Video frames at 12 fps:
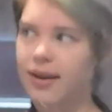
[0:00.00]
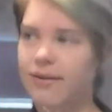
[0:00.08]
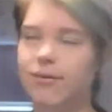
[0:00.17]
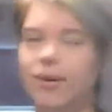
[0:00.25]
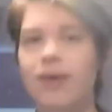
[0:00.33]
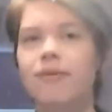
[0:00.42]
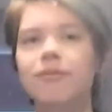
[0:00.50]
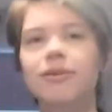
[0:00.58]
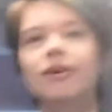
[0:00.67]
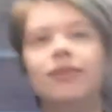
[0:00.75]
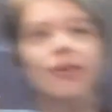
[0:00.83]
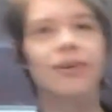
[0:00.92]
For how
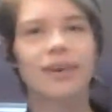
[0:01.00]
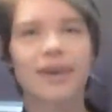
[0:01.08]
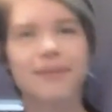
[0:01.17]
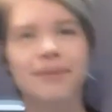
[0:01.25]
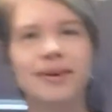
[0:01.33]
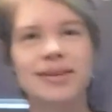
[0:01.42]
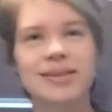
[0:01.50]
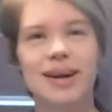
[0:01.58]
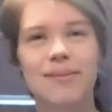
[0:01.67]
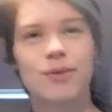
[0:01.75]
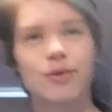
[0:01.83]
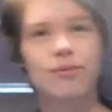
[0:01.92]
far along
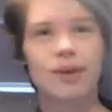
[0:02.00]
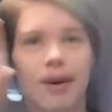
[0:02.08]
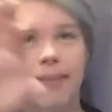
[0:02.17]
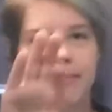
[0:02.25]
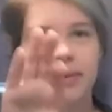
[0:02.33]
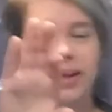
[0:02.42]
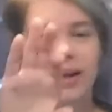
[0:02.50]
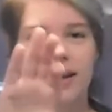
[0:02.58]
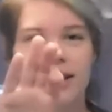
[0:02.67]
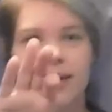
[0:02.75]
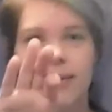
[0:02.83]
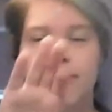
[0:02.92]
I moved up a
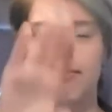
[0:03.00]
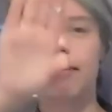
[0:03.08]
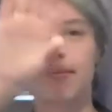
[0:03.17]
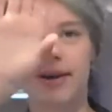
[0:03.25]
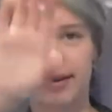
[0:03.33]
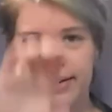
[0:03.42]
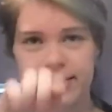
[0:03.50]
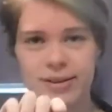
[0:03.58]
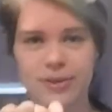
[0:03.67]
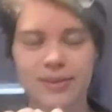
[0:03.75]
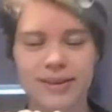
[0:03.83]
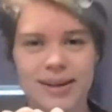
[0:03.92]
day, but my
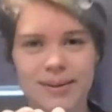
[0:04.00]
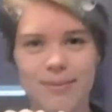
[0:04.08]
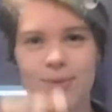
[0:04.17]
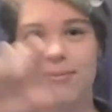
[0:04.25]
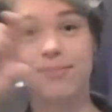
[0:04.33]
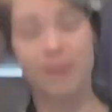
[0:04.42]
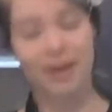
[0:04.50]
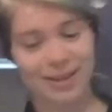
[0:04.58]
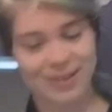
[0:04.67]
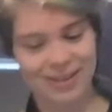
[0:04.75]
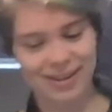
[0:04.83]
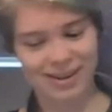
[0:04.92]
due date moved
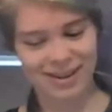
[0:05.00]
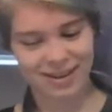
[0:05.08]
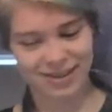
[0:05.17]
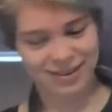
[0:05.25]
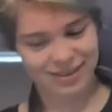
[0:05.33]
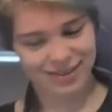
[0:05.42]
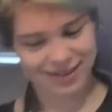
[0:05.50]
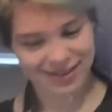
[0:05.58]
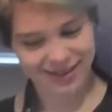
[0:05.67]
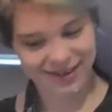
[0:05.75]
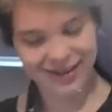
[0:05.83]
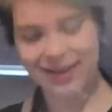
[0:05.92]
back a day.
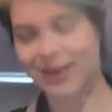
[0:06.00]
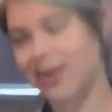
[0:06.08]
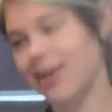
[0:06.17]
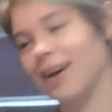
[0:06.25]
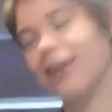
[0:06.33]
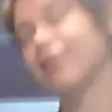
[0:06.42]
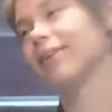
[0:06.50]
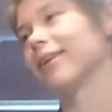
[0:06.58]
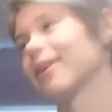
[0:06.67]
I don't